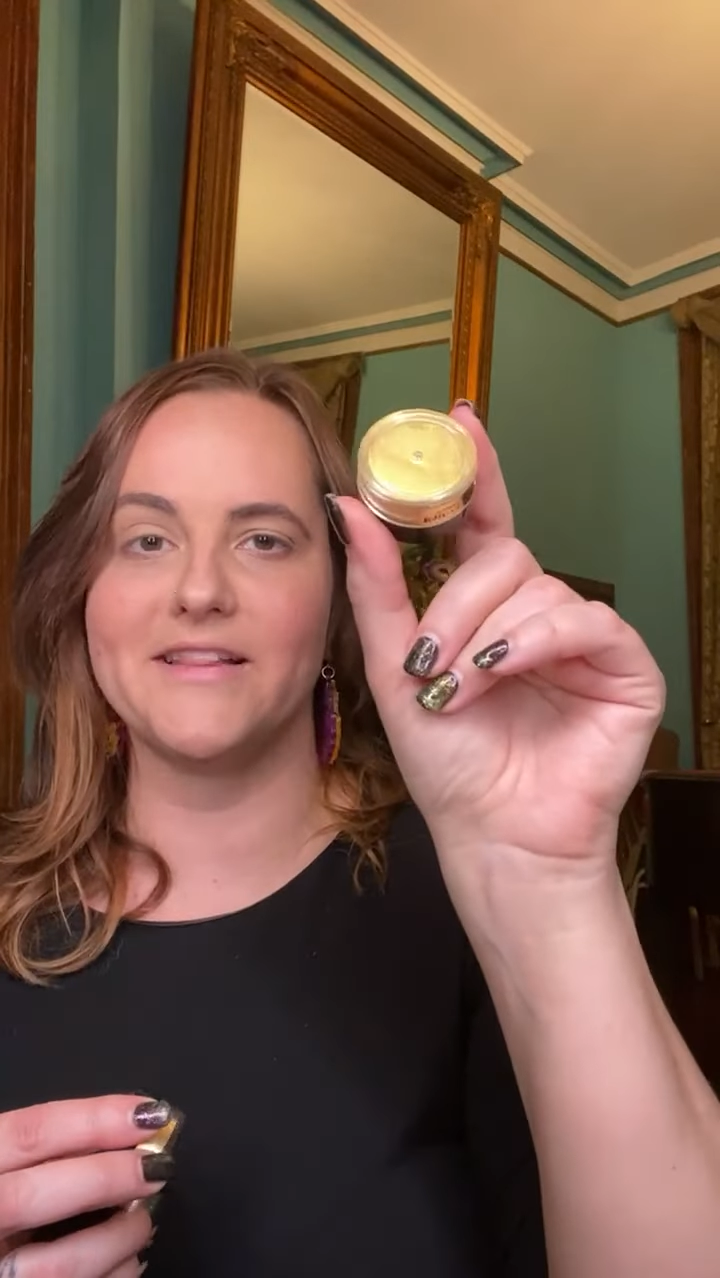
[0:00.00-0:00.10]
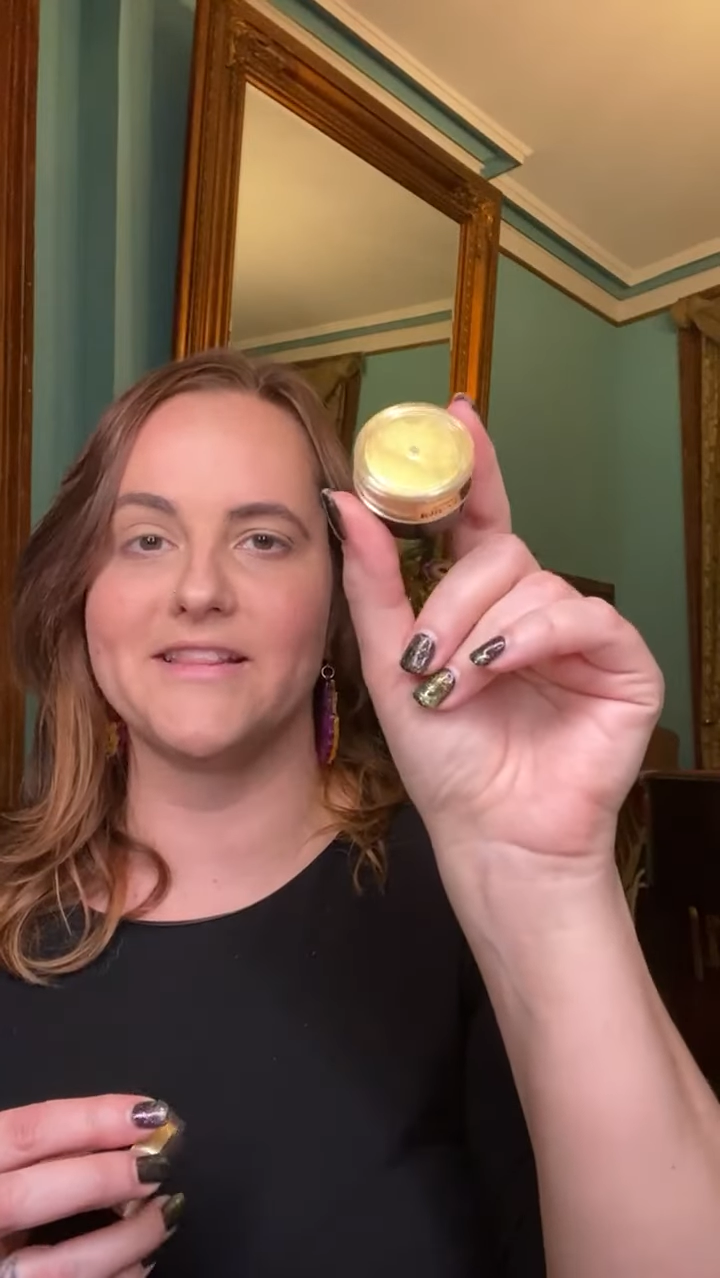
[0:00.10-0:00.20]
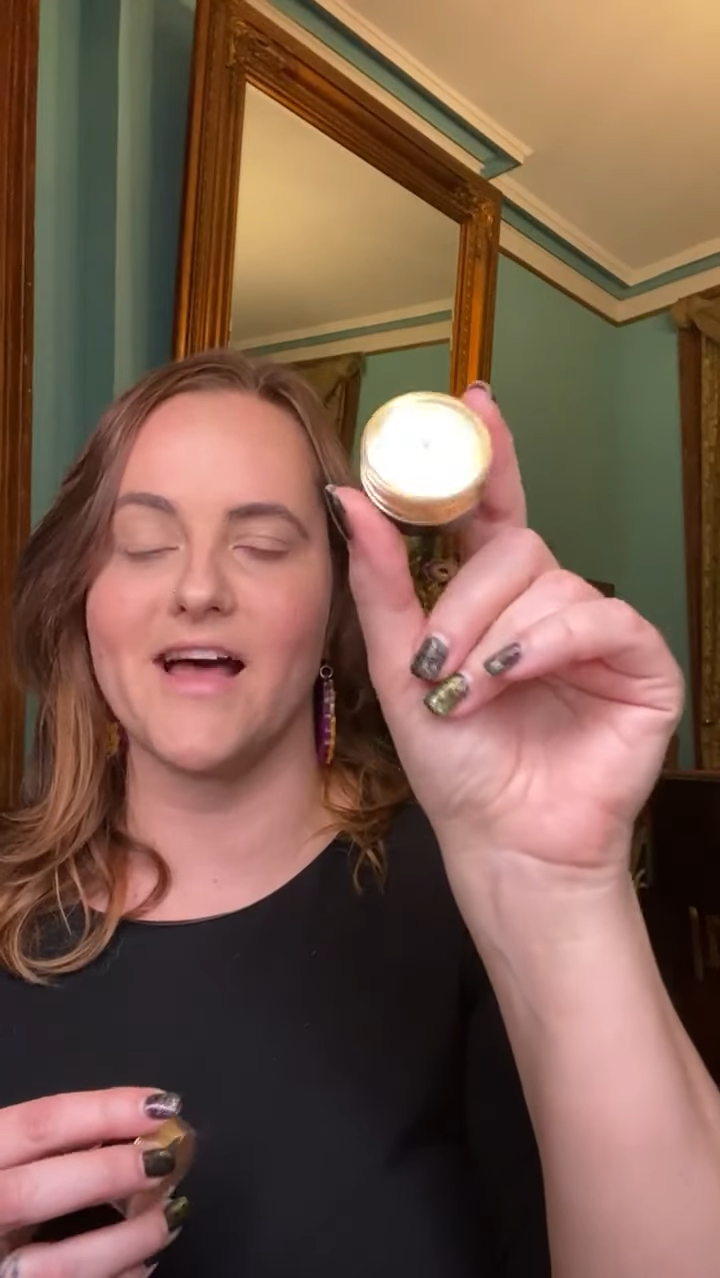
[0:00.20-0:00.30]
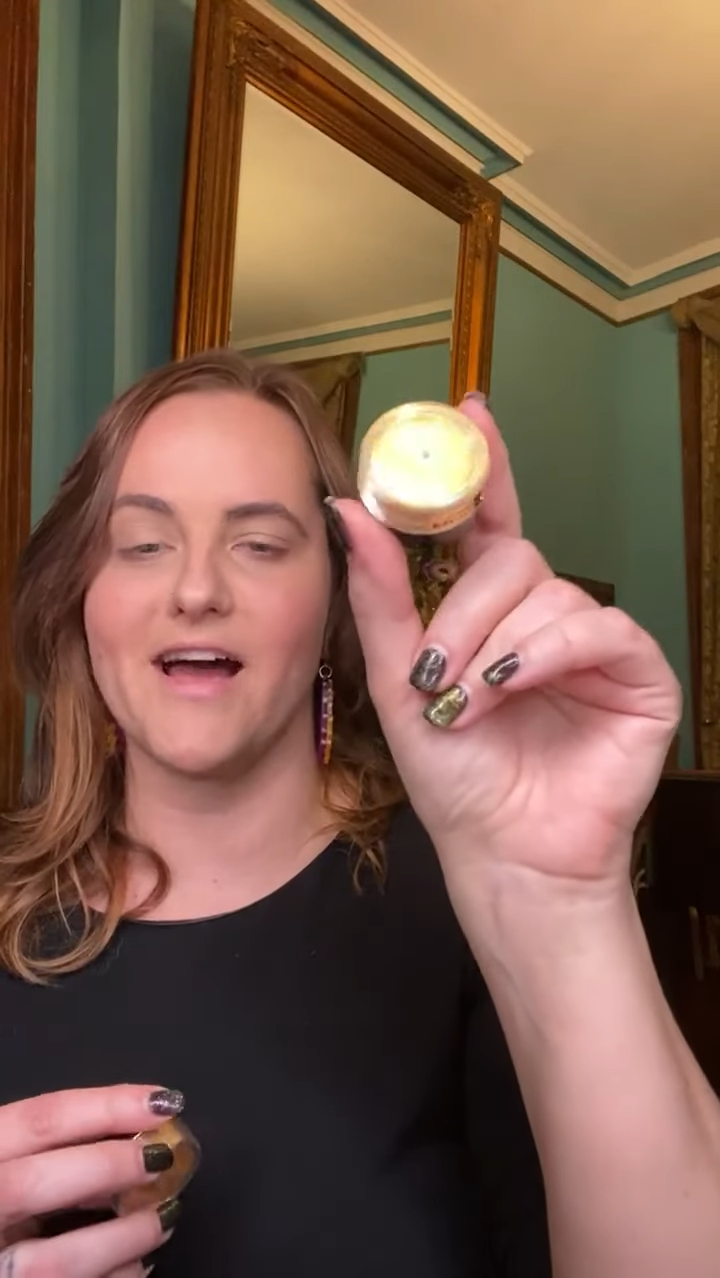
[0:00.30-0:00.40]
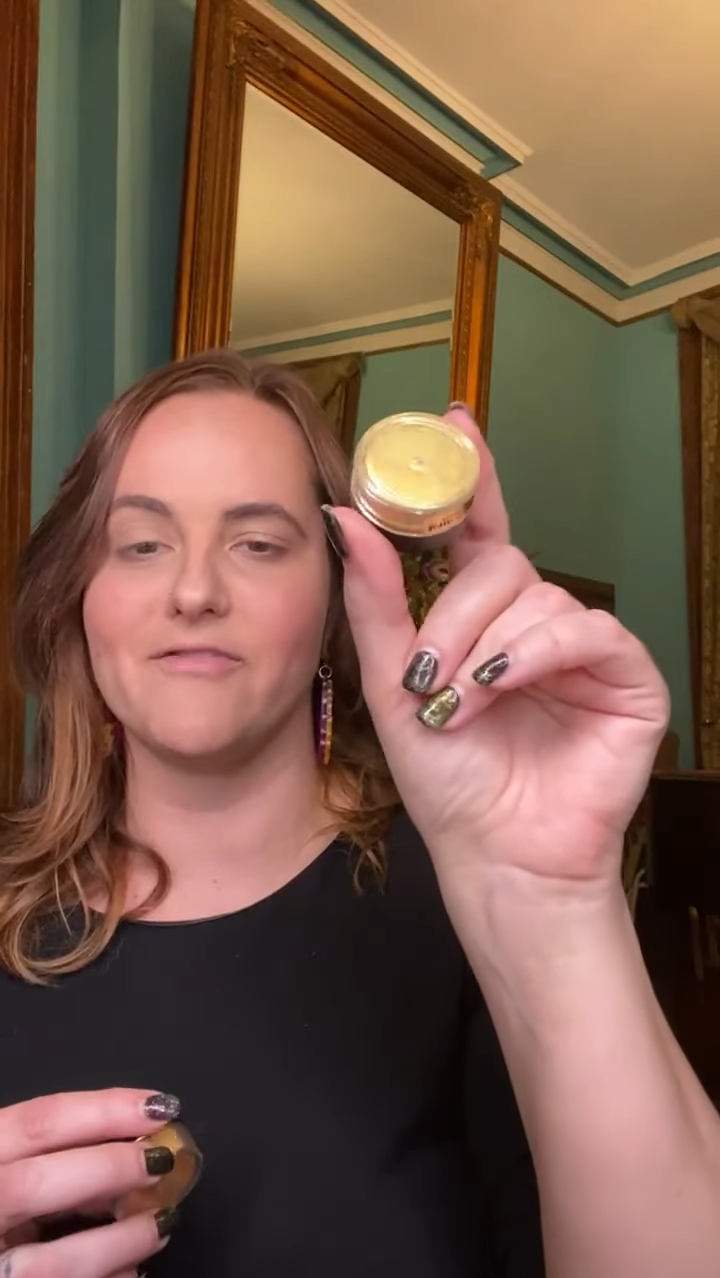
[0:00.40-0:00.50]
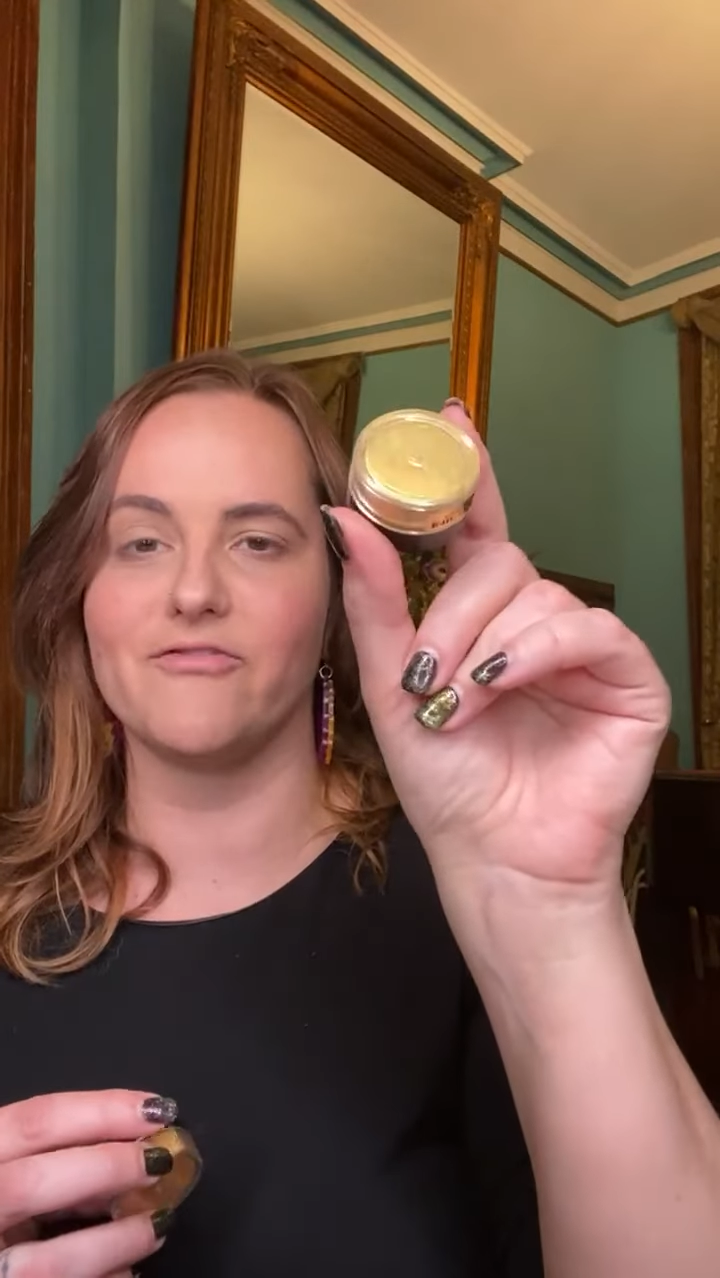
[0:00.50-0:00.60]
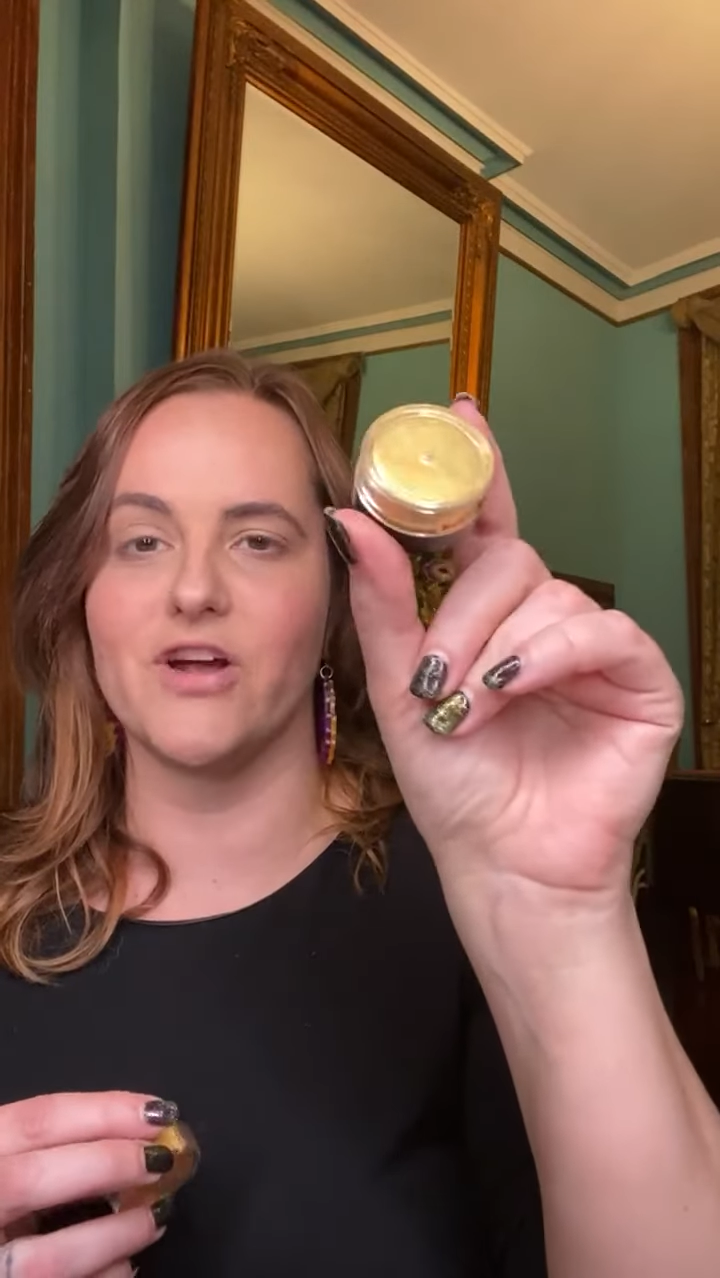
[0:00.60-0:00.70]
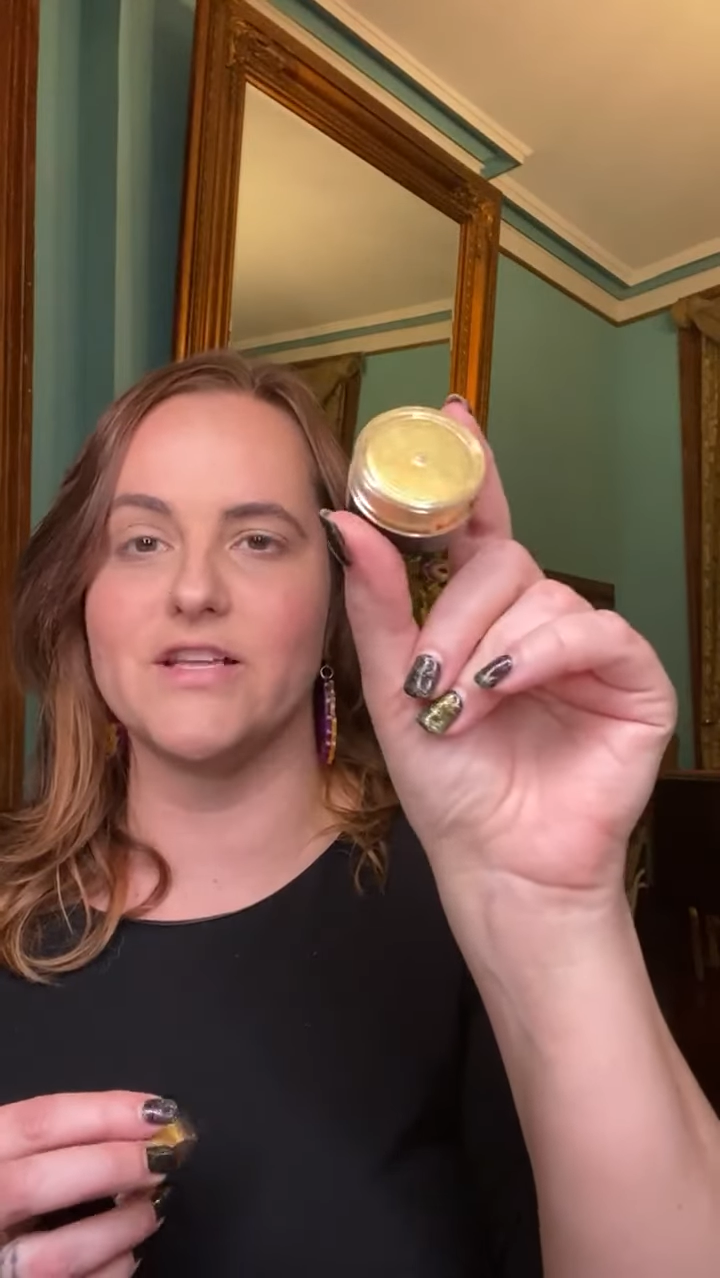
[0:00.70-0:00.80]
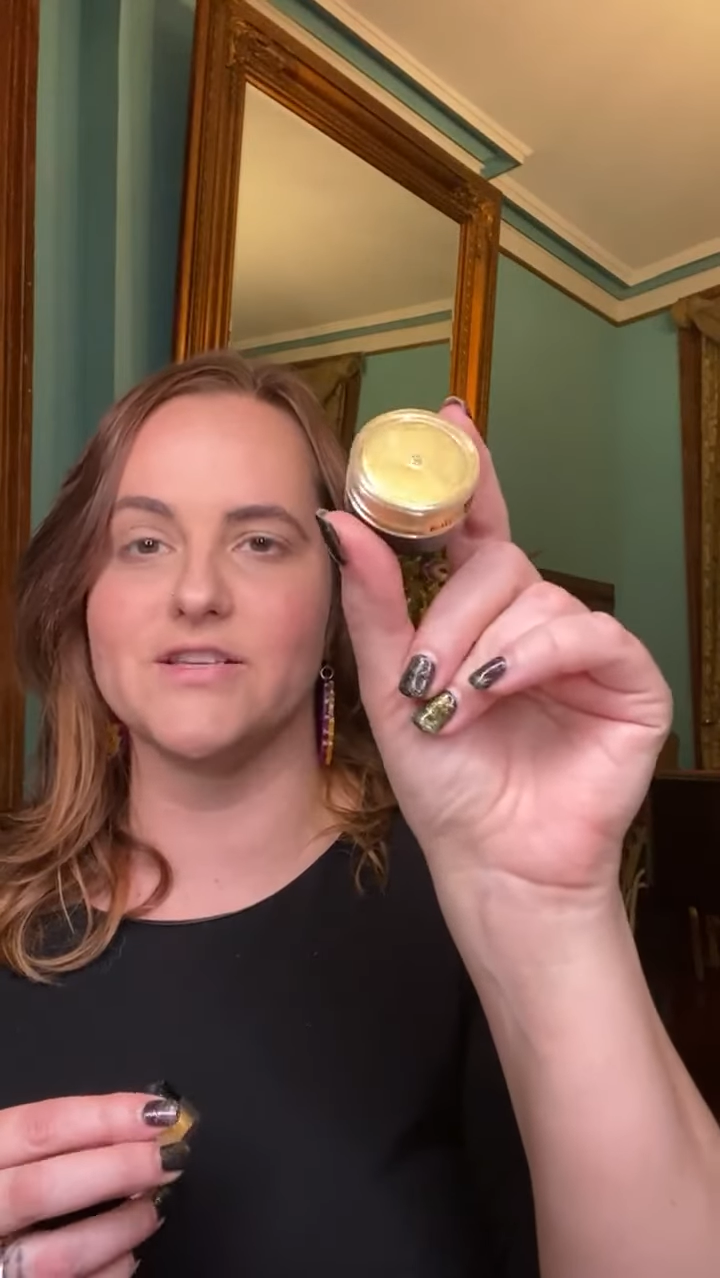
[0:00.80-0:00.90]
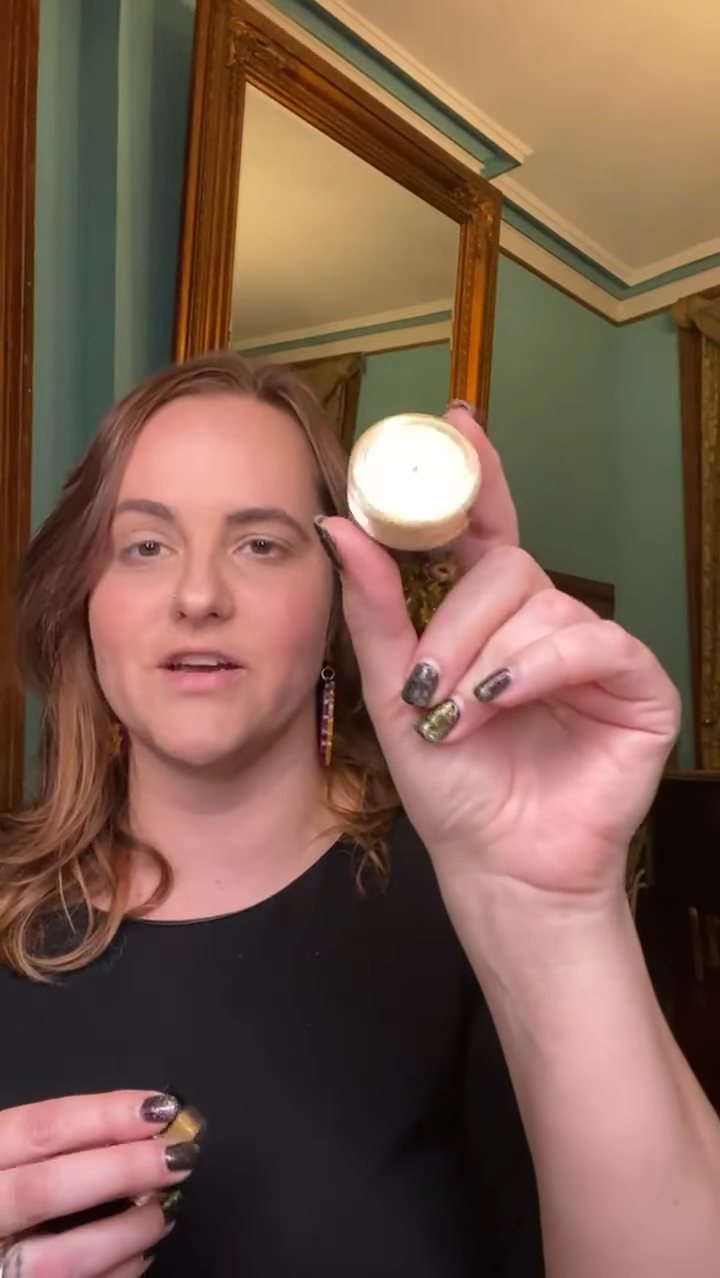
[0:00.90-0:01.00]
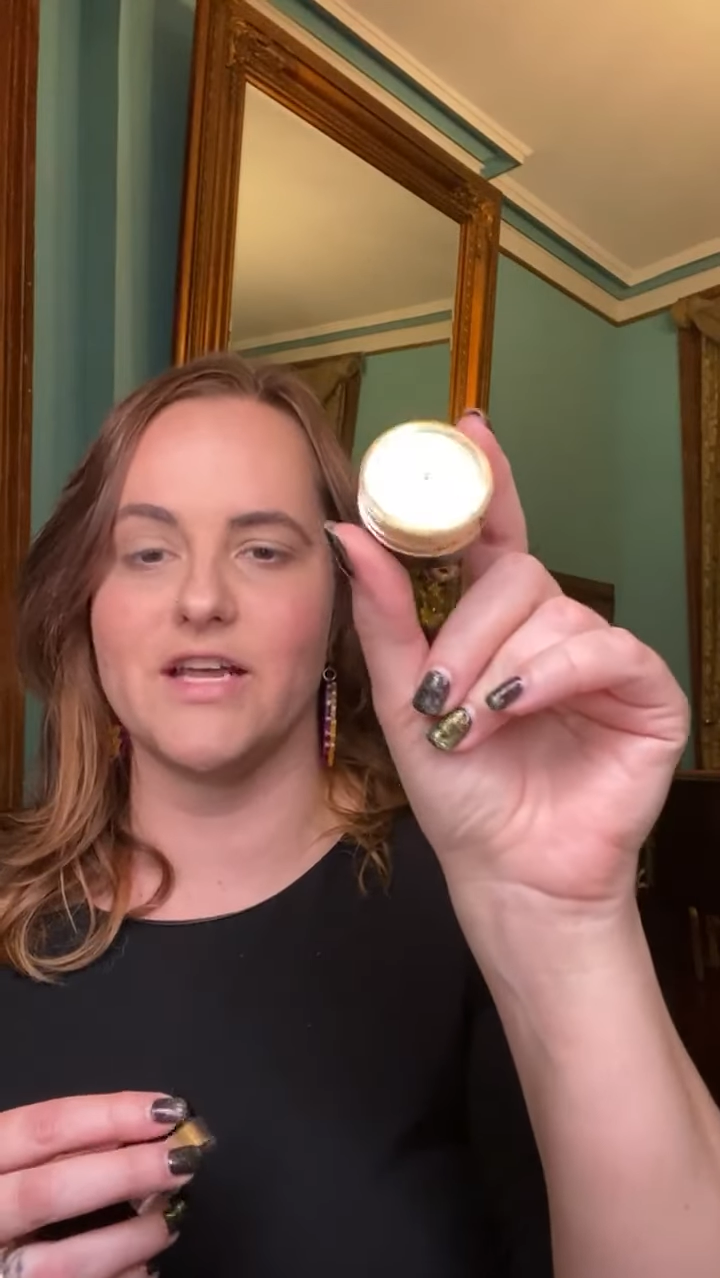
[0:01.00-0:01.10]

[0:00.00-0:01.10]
live friends